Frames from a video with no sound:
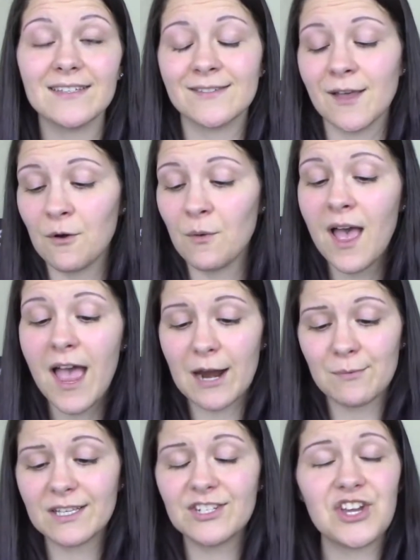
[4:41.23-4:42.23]
So I
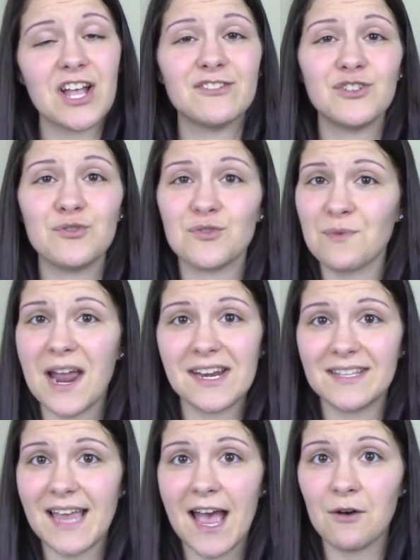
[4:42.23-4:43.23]
really challenge you to write
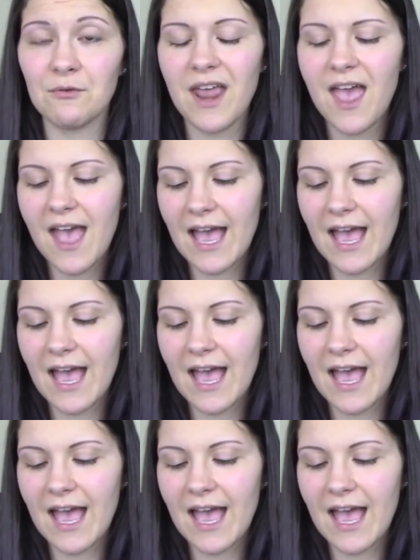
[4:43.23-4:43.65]
it down.